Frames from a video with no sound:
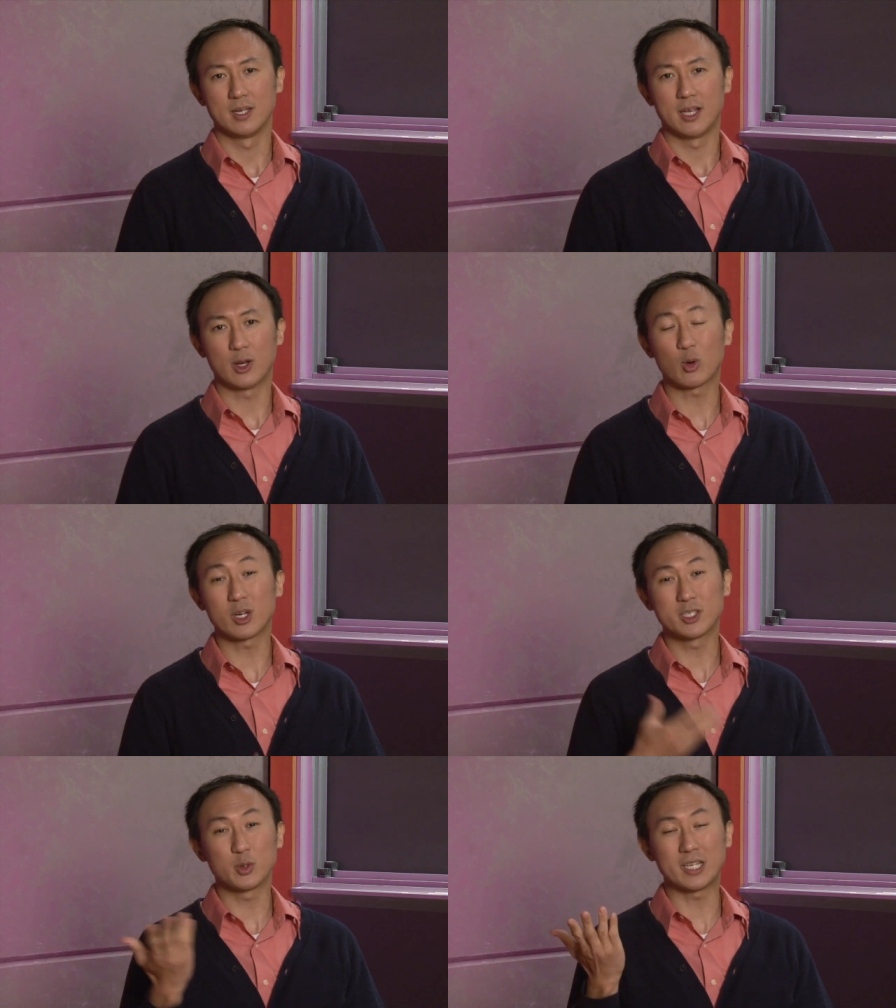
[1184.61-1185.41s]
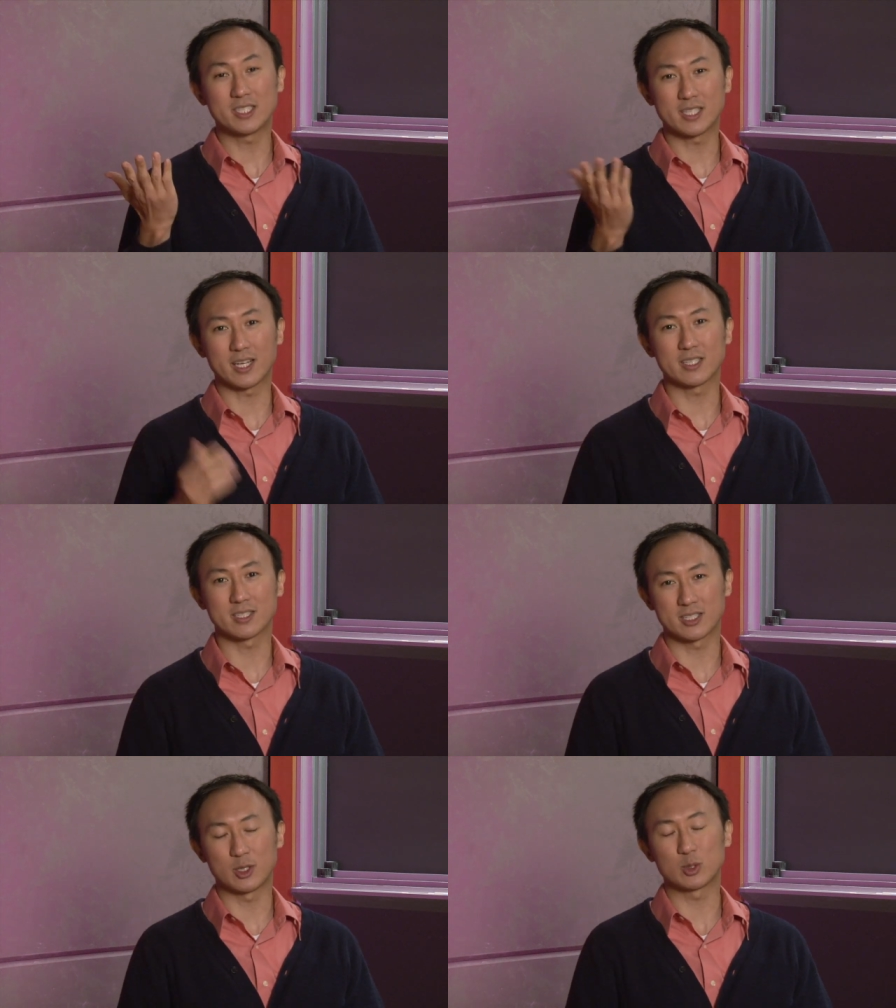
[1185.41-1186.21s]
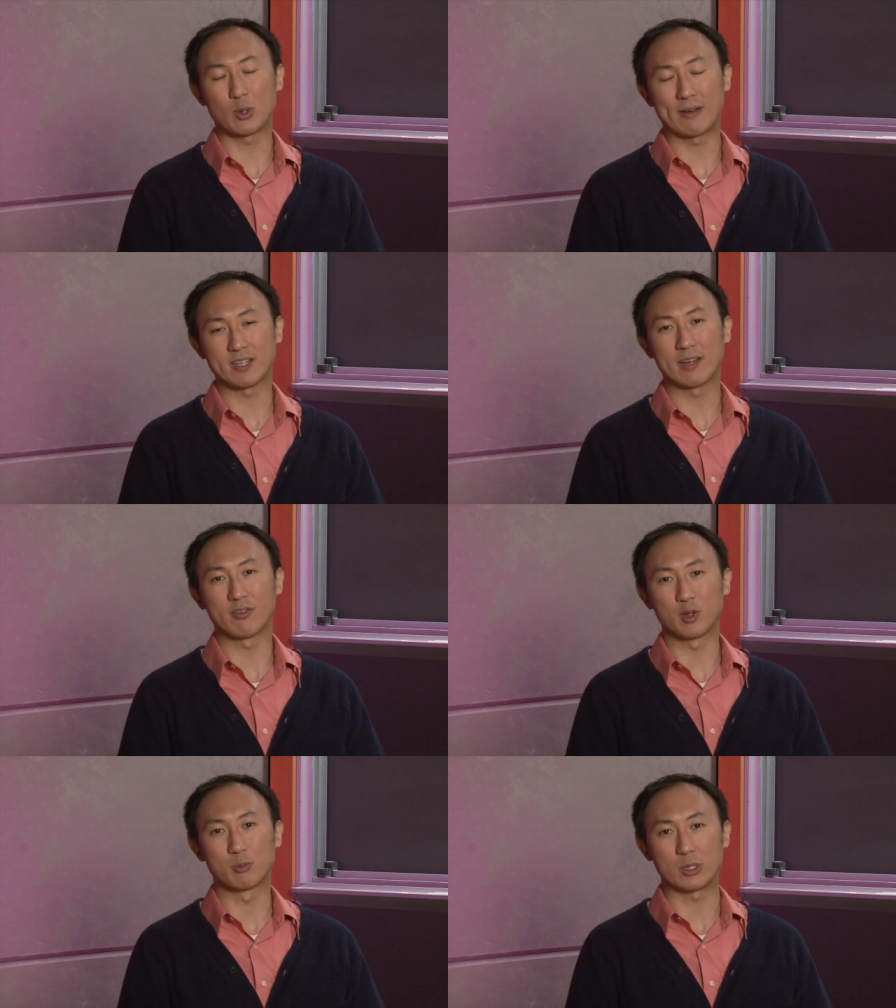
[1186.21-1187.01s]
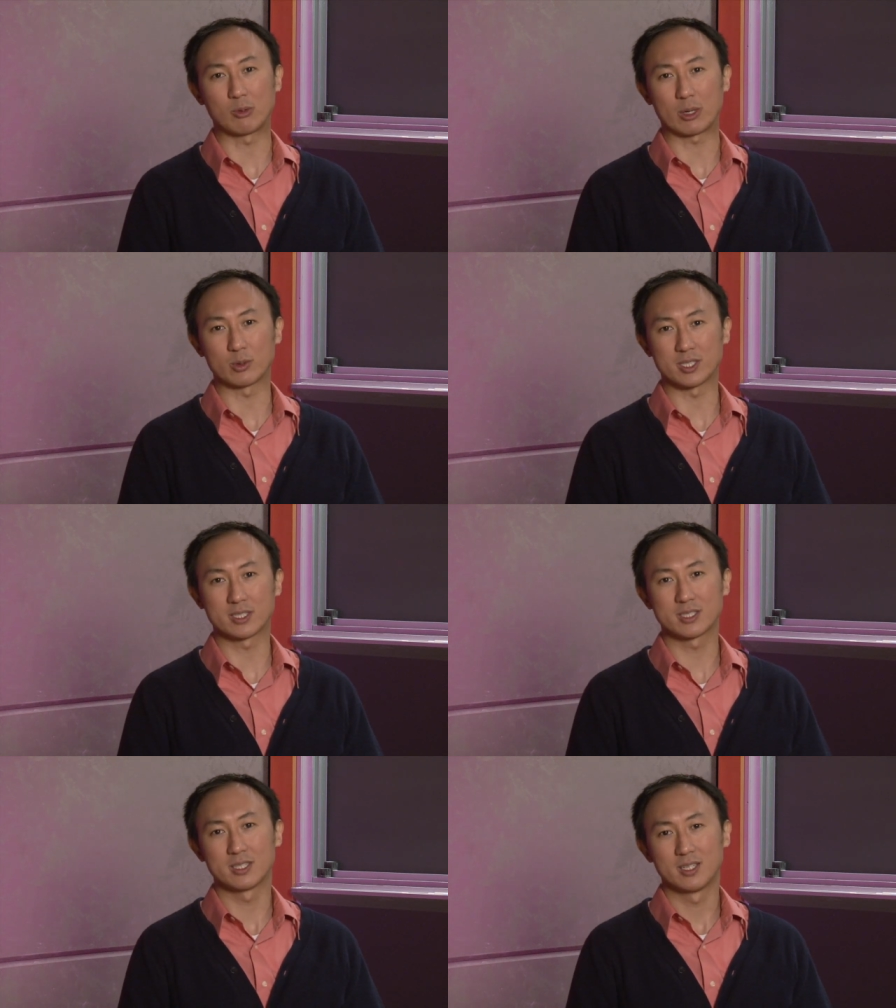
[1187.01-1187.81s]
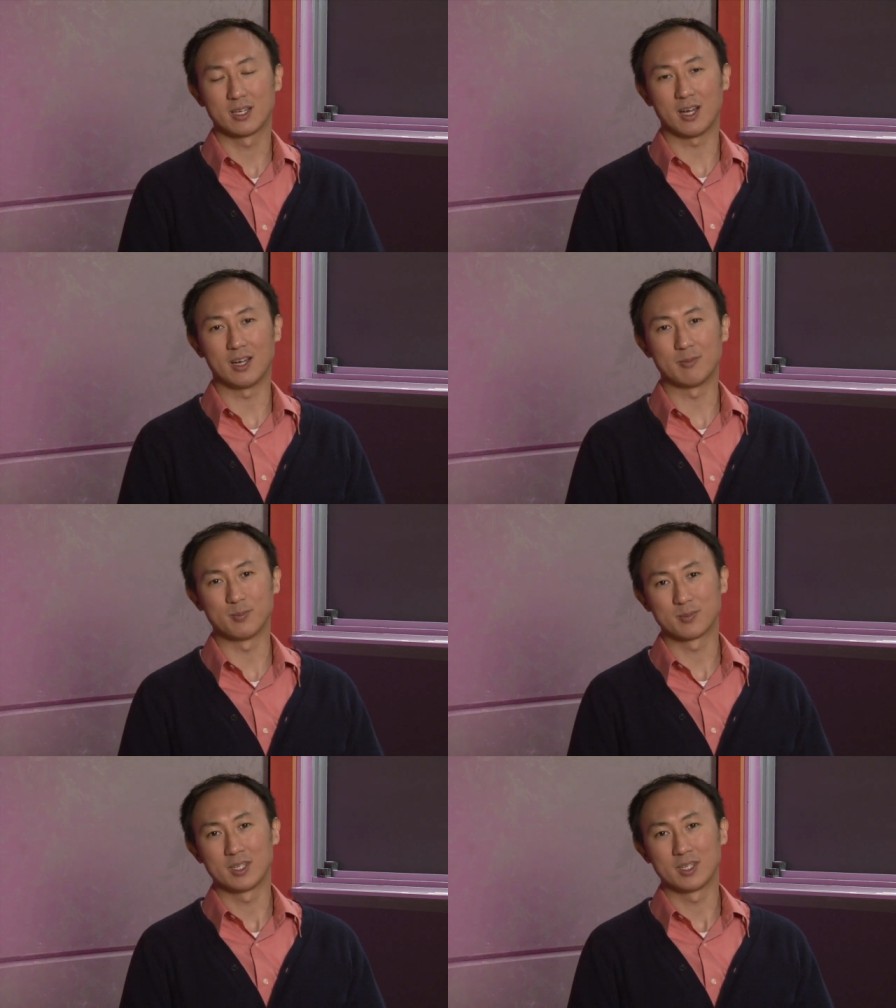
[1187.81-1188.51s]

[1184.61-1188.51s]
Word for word: In order to do these things, the students will have to have a few prerequisites. Um,